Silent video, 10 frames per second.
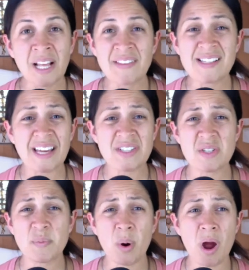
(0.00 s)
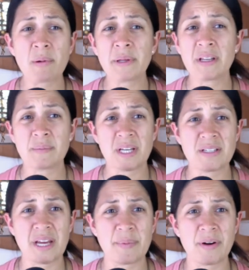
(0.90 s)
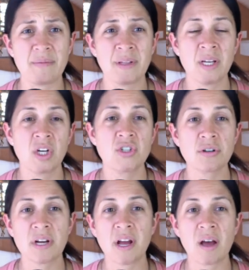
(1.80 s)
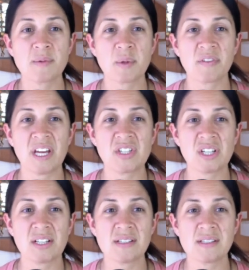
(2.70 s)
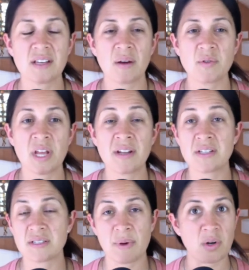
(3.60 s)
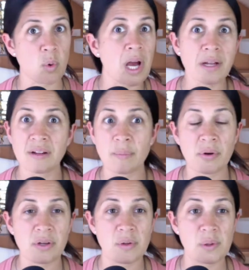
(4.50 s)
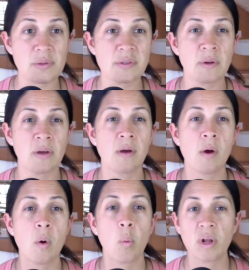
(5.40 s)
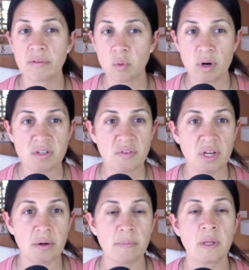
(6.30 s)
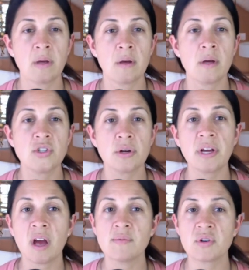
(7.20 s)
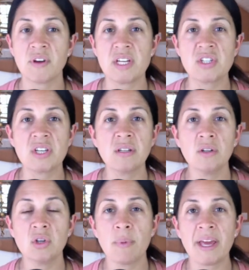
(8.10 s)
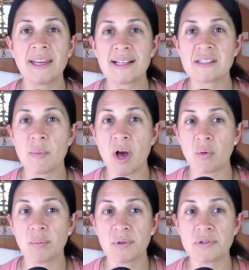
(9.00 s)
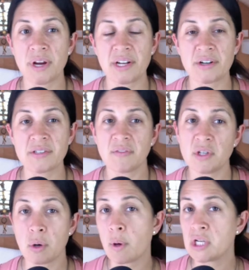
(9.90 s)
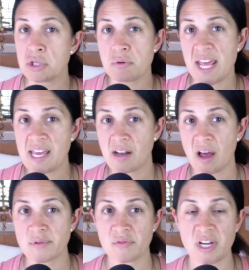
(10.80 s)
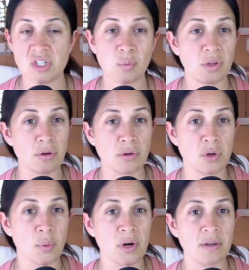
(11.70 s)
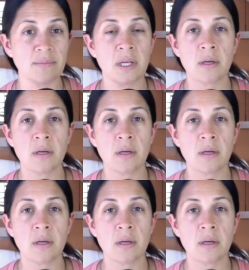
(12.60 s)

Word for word: at this age is probably going to be a diaper during observations, uh, and it doesn't matter what kind of diaper you use, whatever works for you. During observation, you might get some aqua blue trainers if you don't want to do naked observation with your newborn.